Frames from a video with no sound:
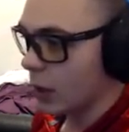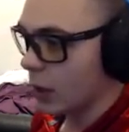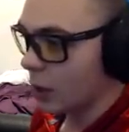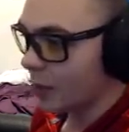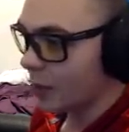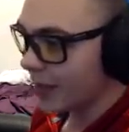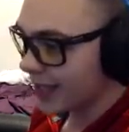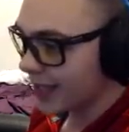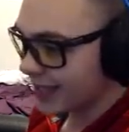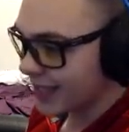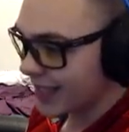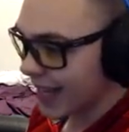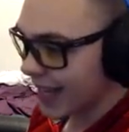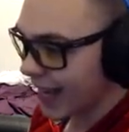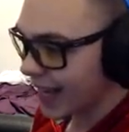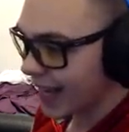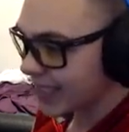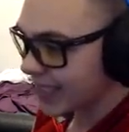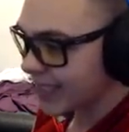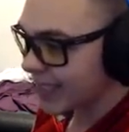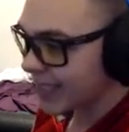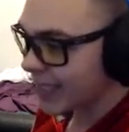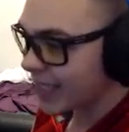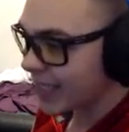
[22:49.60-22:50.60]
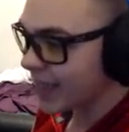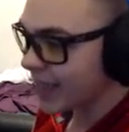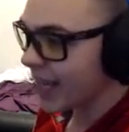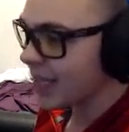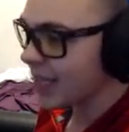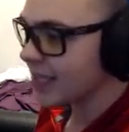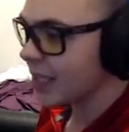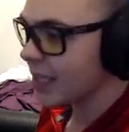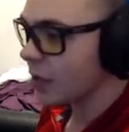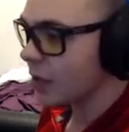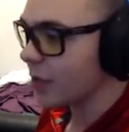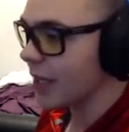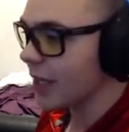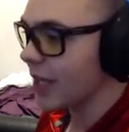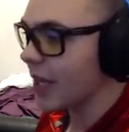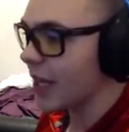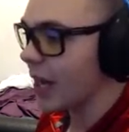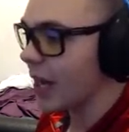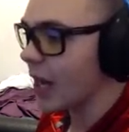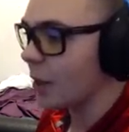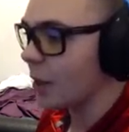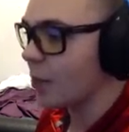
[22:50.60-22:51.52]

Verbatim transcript: We're going to be tested, and that's going to be